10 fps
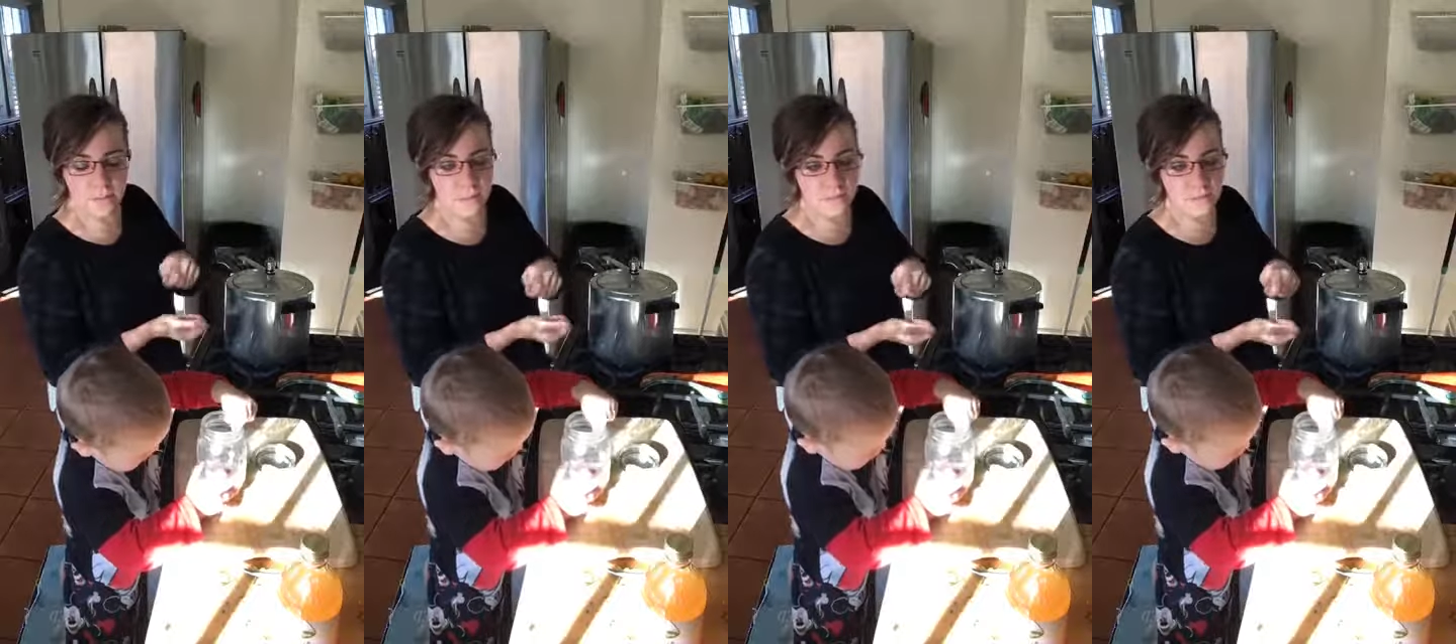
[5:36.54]

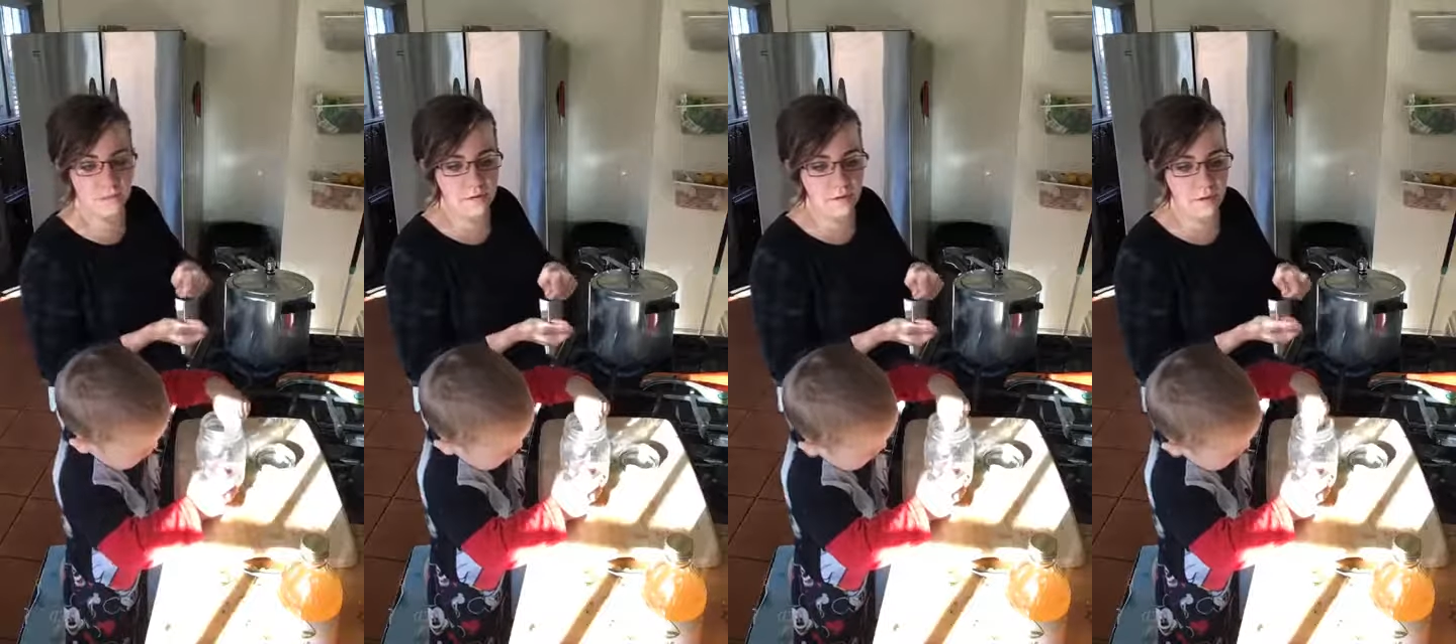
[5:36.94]
put
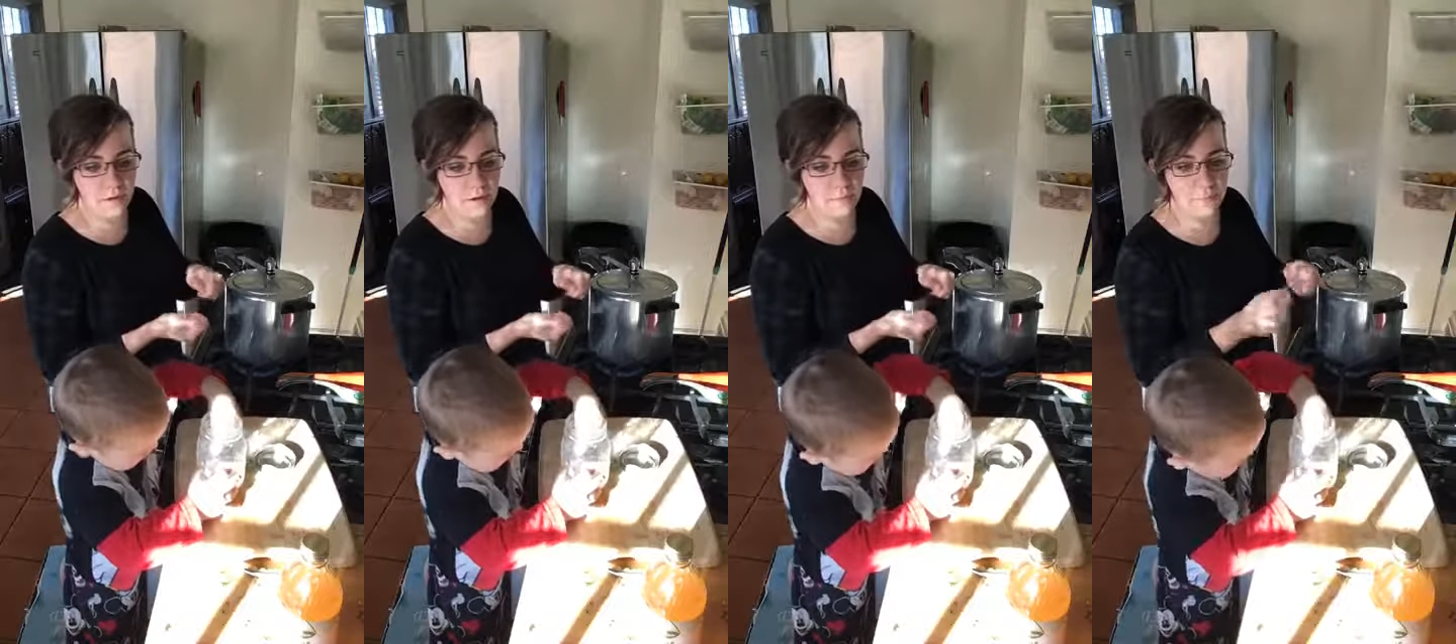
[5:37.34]

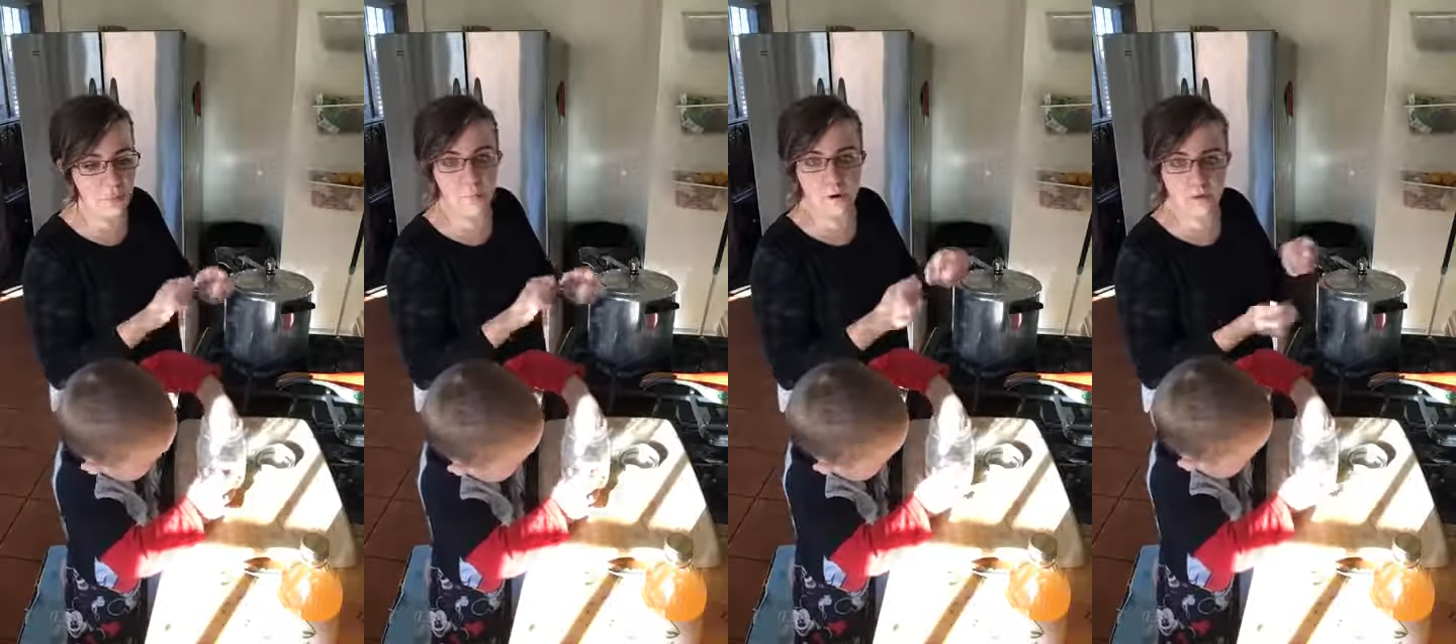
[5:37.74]
the
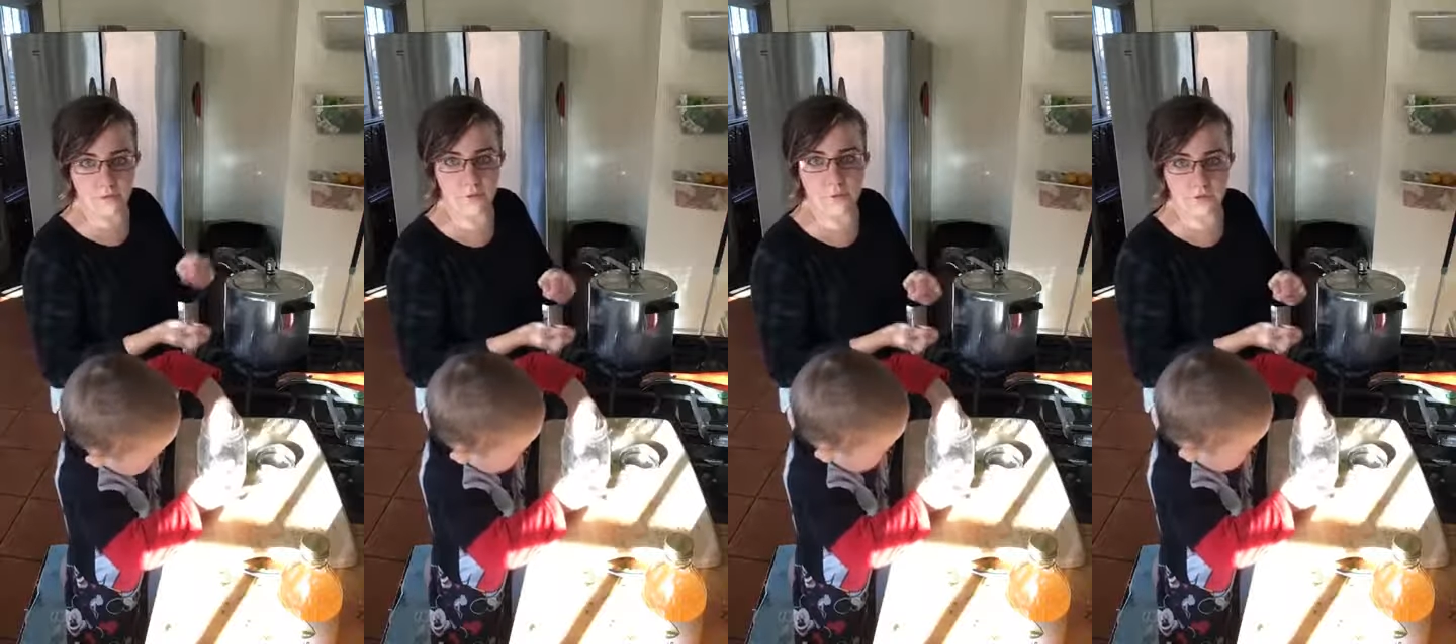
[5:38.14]
bone broth
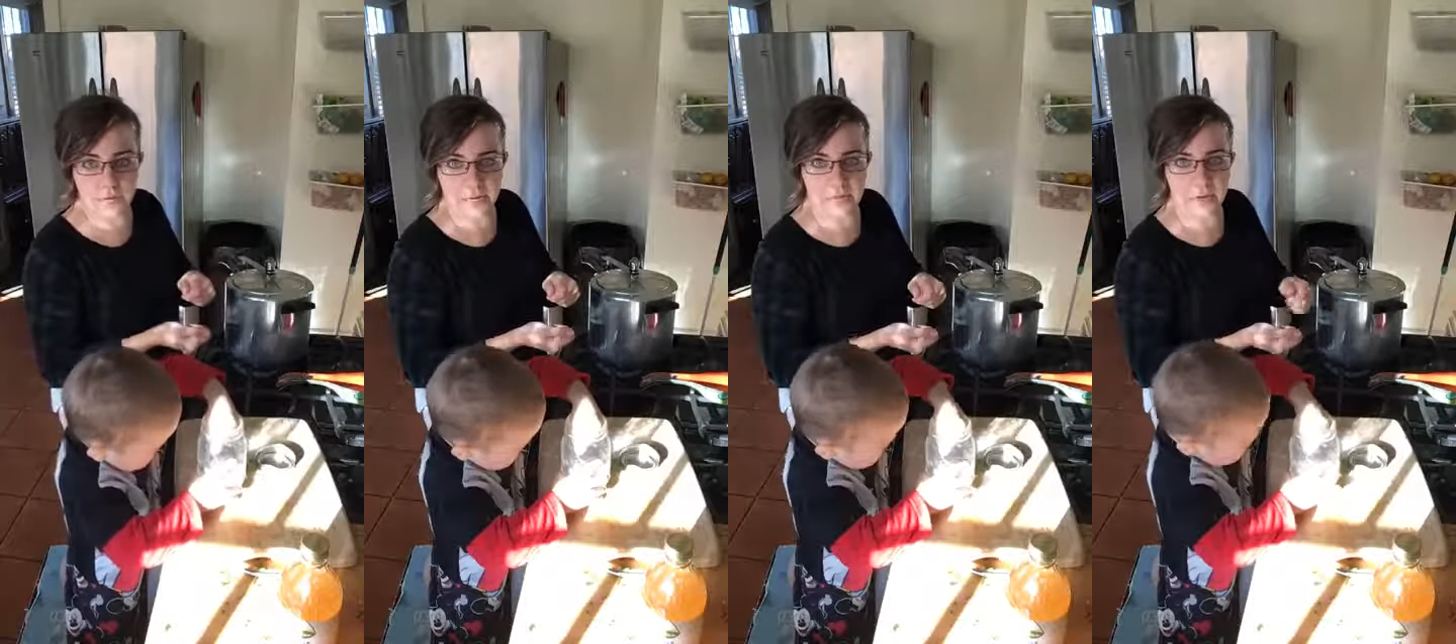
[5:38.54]
through a
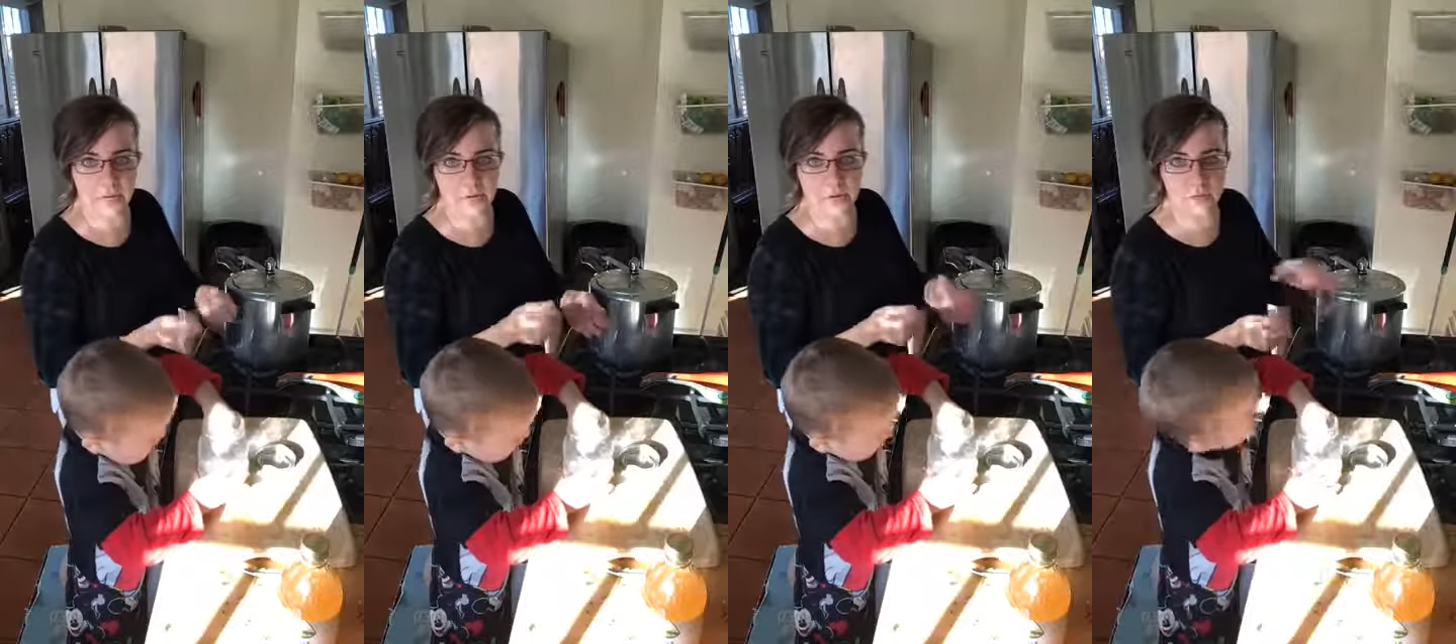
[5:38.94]
drainer,
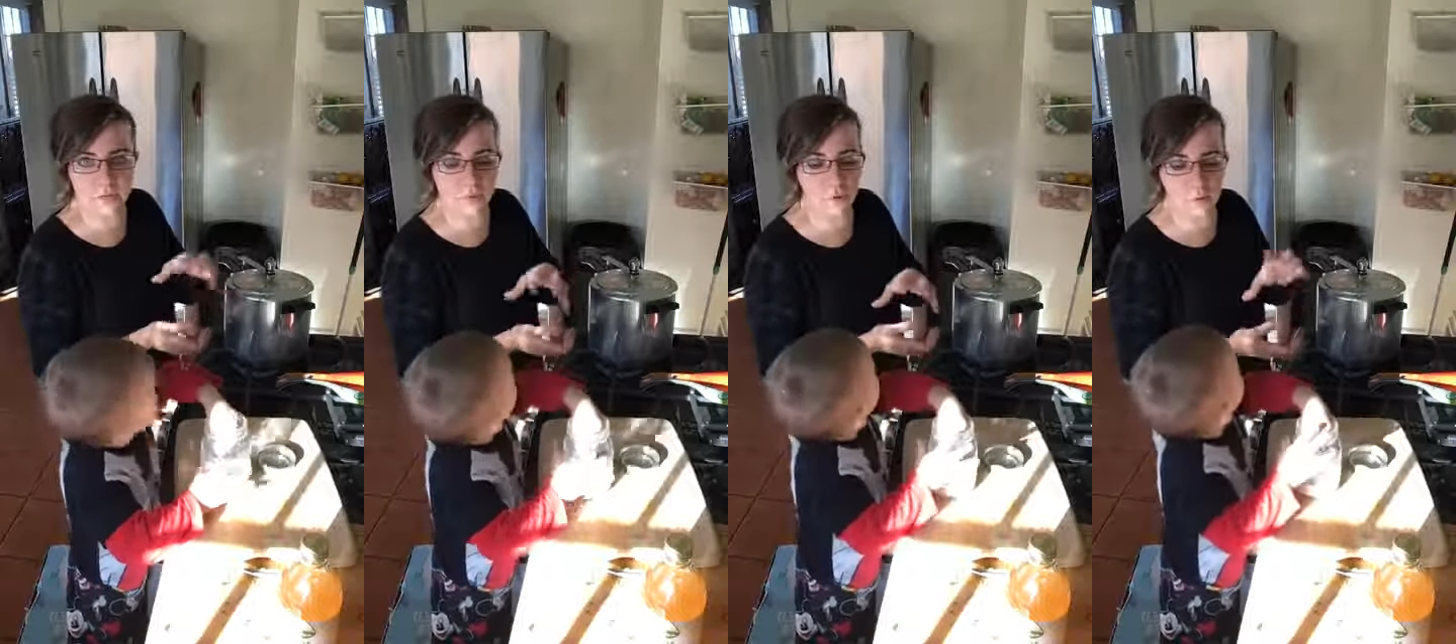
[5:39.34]
and you can
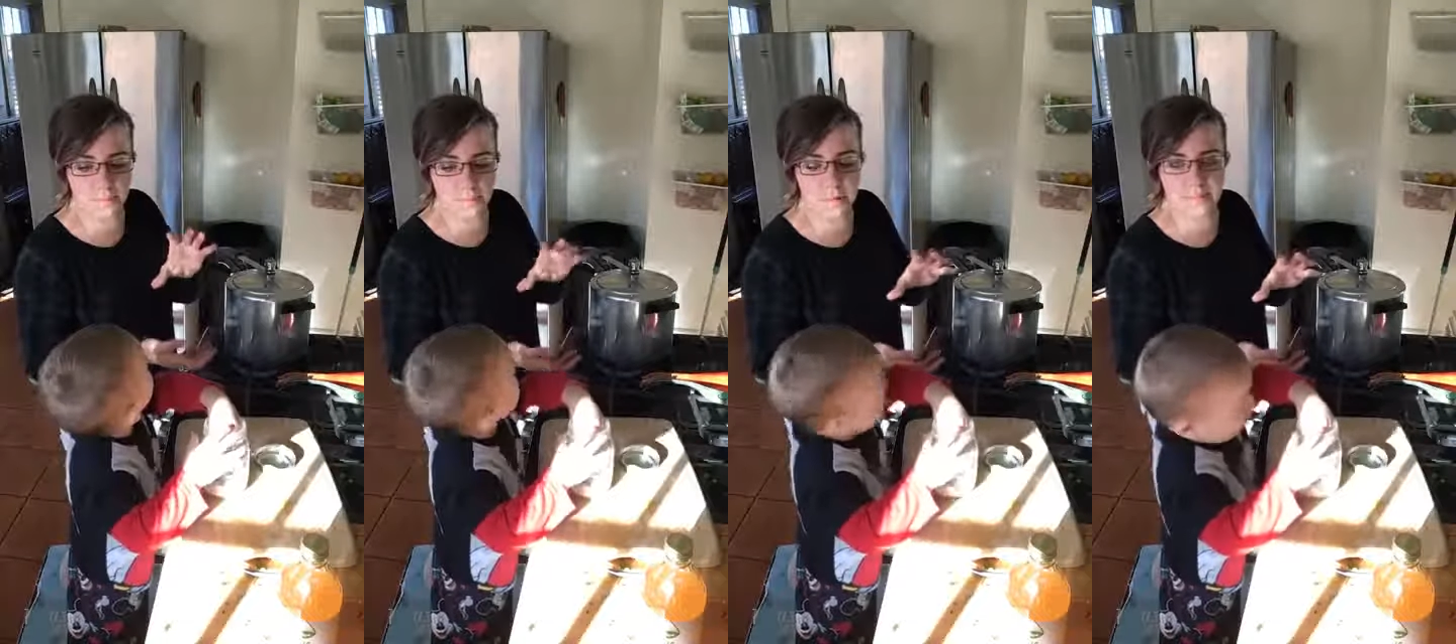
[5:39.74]
store them
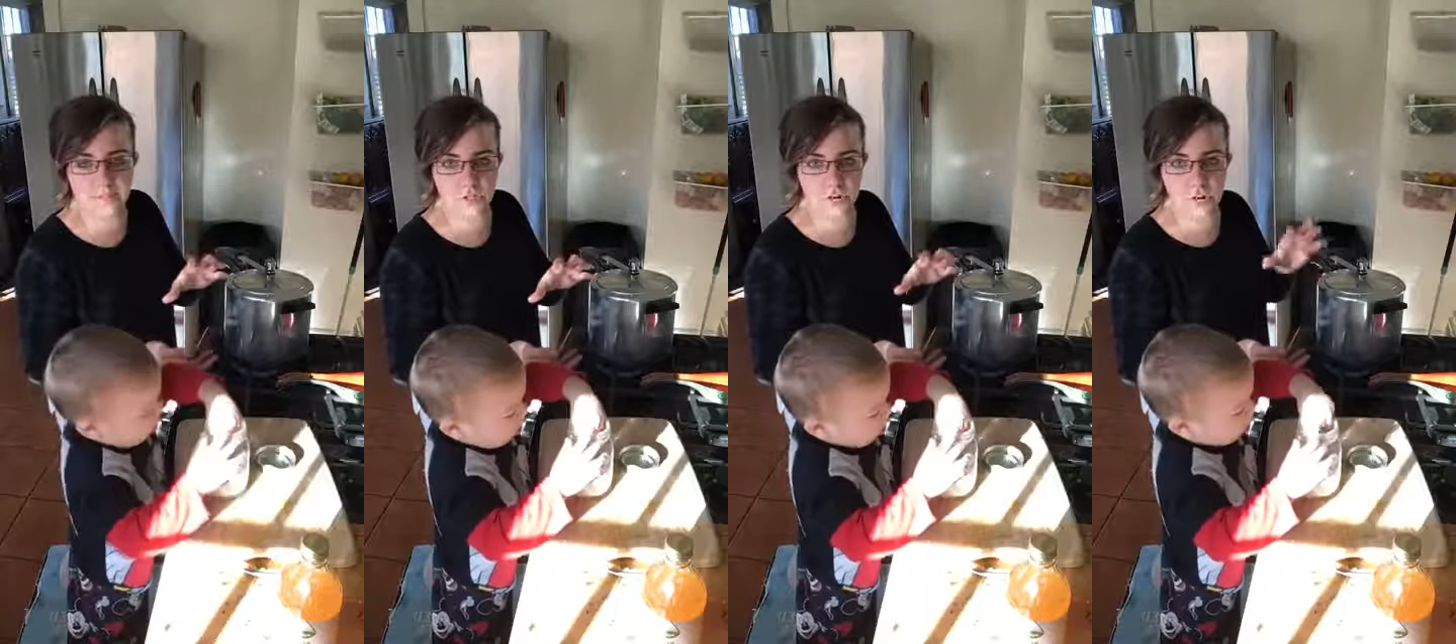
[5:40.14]
in
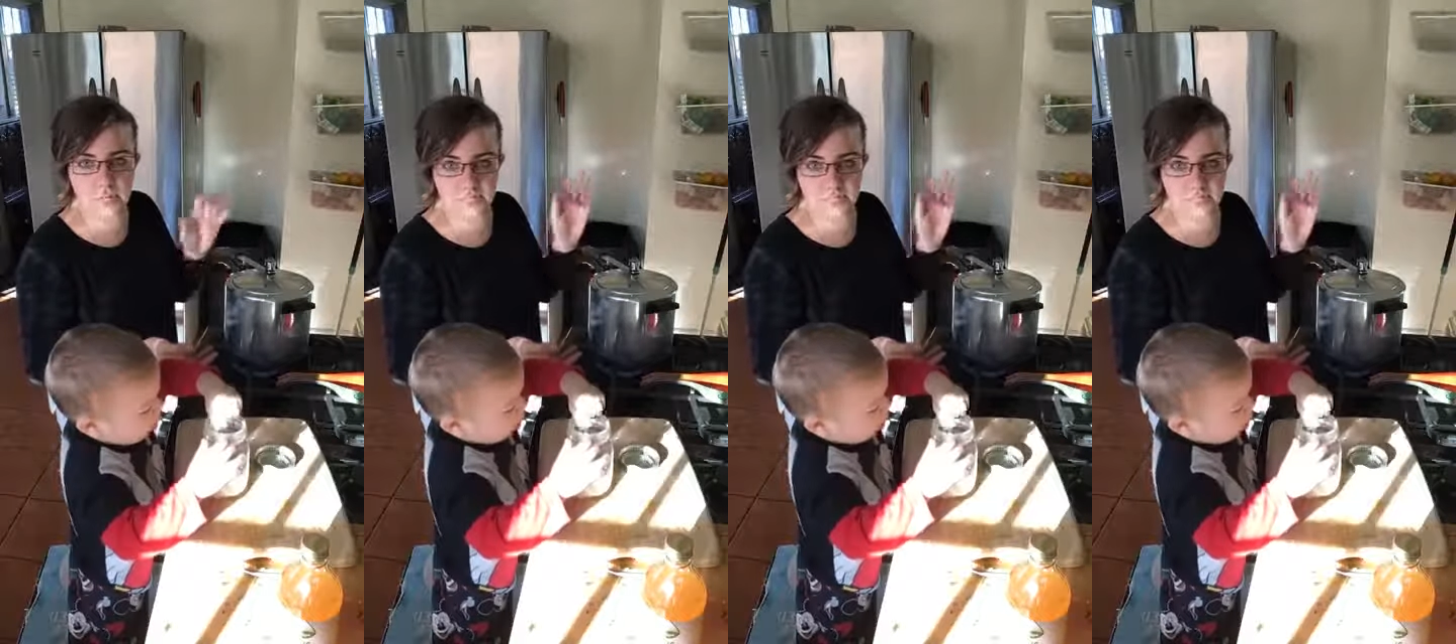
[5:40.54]
mason jars.